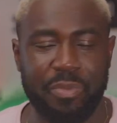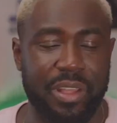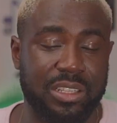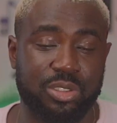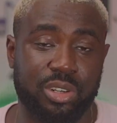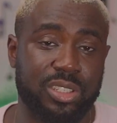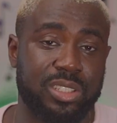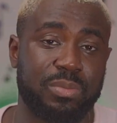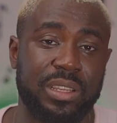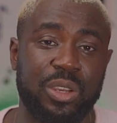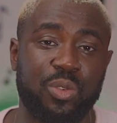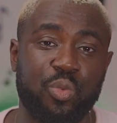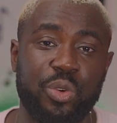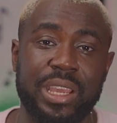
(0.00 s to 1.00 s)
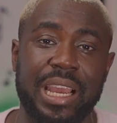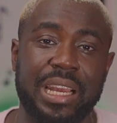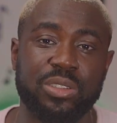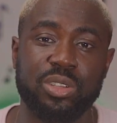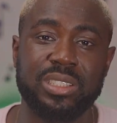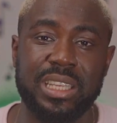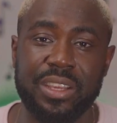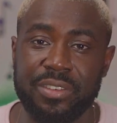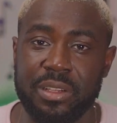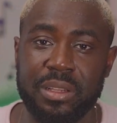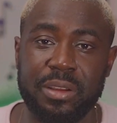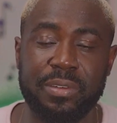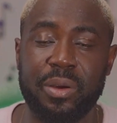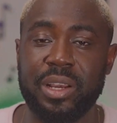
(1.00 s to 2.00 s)
And trust me, we are not giving them
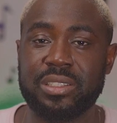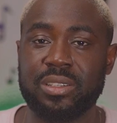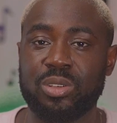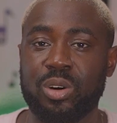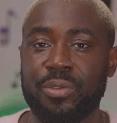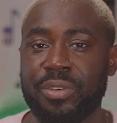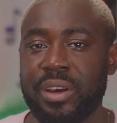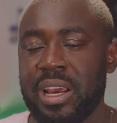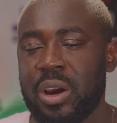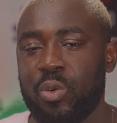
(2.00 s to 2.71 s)
the flowers enough.